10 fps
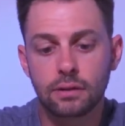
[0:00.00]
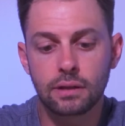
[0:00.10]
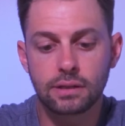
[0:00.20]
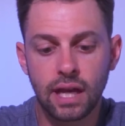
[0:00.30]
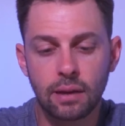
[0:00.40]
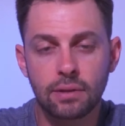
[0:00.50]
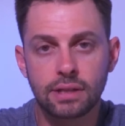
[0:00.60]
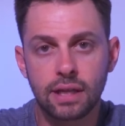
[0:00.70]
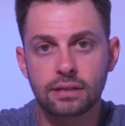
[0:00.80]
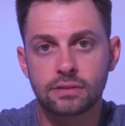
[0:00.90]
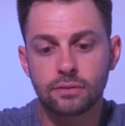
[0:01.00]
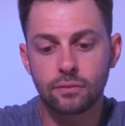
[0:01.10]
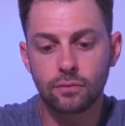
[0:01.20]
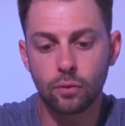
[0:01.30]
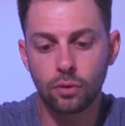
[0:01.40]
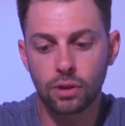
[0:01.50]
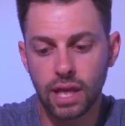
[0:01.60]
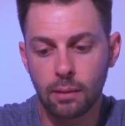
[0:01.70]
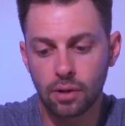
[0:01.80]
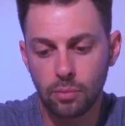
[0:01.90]
the time it takes for the
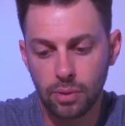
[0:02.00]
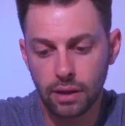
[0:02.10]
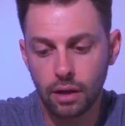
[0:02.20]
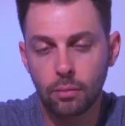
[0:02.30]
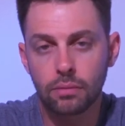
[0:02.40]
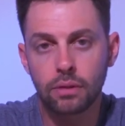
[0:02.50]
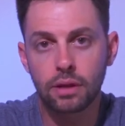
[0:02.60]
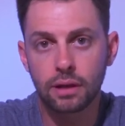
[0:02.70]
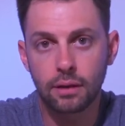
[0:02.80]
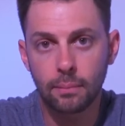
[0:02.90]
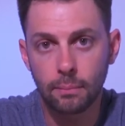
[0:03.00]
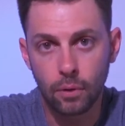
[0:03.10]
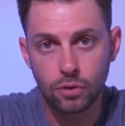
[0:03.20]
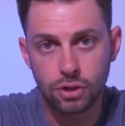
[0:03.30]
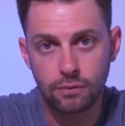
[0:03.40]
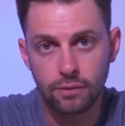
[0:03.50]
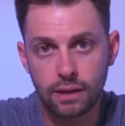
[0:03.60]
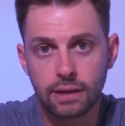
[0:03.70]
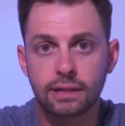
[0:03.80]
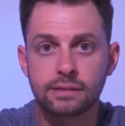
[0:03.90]
camera to pick up the motion
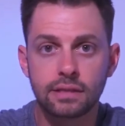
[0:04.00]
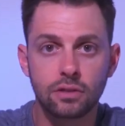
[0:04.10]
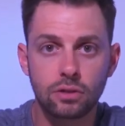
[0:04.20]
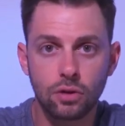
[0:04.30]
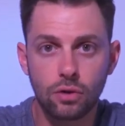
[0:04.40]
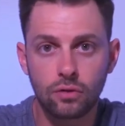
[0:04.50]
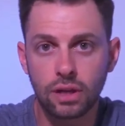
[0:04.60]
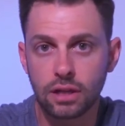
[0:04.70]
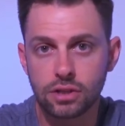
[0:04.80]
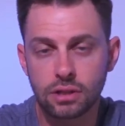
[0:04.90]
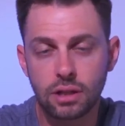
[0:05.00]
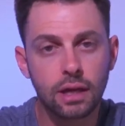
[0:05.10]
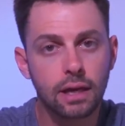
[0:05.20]
event and send you the notification